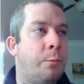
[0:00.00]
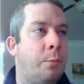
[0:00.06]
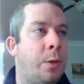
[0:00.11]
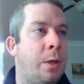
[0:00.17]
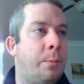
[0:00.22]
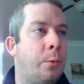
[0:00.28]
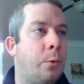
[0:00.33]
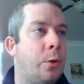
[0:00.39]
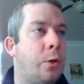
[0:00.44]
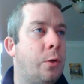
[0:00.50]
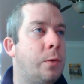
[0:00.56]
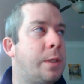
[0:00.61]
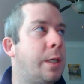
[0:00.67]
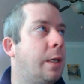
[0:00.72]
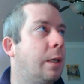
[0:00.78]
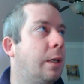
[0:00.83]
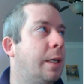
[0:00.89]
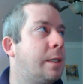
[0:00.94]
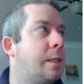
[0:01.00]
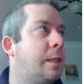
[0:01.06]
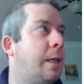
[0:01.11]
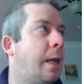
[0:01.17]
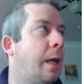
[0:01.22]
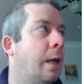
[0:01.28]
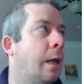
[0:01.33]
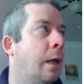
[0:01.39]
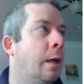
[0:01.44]
people using list
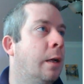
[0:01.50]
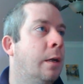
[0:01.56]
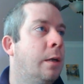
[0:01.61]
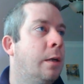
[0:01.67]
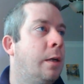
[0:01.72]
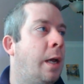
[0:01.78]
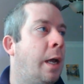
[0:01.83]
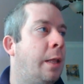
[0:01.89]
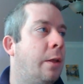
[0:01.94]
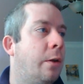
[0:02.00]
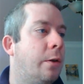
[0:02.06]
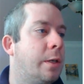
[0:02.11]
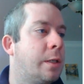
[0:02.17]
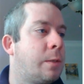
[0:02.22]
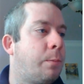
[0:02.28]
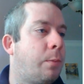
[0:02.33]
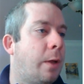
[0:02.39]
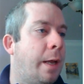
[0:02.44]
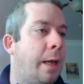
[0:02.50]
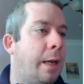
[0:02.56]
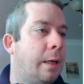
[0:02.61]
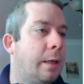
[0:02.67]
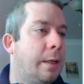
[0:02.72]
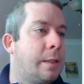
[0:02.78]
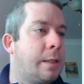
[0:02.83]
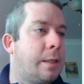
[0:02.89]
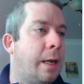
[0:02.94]
data, and they're displaying
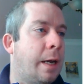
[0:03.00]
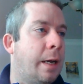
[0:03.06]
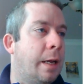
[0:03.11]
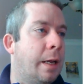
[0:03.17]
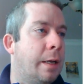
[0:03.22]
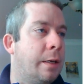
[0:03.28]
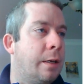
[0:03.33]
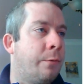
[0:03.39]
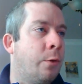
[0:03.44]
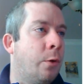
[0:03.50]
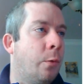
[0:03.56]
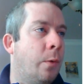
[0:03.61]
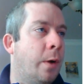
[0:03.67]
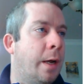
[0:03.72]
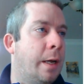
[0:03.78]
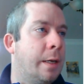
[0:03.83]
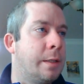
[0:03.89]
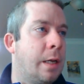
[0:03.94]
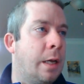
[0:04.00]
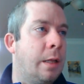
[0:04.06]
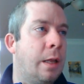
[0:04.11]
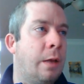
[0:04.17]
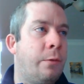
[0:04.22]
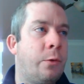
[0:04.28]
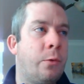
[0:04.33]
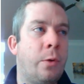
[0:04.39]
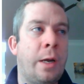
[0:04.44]
list data in different ways, and they've
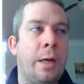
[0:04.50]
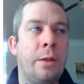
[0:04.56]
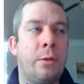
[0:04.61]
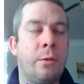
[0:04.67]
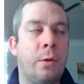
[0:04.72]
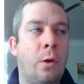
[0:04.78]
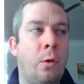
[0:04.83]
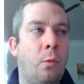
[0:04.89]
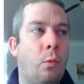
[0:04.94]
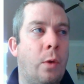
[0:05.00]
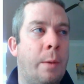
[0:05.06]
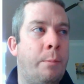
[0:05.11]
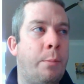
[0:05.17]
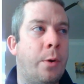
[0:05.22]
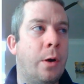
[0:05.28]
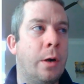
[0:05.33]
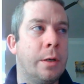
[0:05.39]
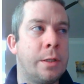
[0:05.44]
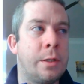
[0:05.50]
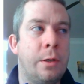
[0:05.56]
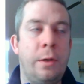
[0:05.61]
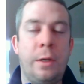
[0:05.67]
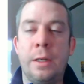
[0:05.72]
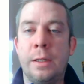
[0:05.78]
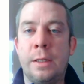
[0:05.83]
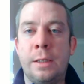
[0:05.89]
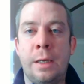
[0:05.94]
created their own web part. So you
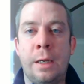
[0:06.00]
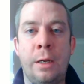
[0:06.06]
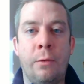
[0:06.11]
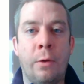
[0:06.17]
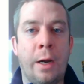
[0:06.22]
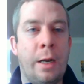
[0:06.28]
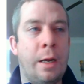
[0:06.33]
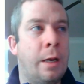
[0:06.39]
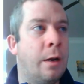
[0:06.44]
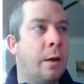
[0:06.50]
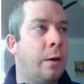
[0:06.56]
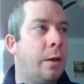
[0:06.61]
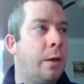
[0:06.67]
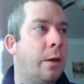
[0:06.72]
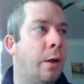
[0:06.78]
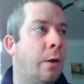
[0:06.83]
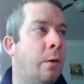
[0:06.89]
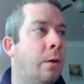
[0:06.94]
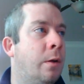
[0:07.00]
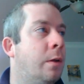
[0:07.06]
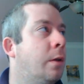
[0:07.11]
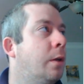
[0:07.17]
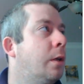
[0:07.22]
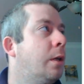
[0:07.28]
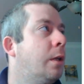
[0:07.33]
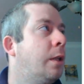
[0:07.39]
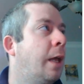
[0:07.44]
can see right here, you know,
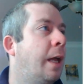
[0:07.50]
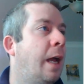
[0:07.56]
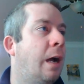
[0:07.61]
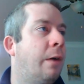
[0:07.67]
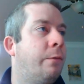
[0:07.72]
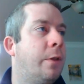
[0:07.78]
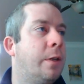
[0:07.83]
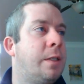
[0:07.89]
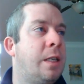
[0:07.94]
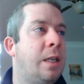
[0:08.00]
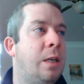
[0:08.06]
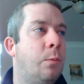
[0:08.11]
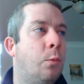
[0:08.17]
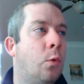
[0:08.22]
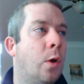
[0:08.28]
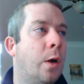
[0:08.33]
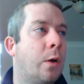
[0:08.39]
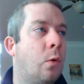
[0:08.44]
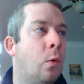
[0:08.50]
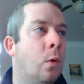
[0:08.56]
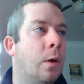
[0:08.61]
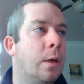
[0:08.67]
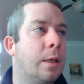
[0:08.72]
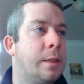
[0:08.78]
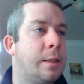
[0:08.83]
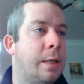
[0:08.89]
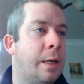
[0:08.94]
they have the teamwork
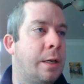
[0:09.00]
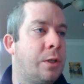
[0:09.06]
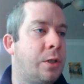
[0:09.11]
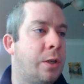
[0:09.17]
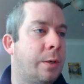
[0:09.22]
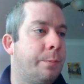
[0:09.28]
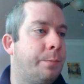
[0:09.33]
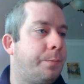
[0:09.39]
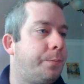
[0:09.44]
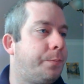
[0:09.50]
organization.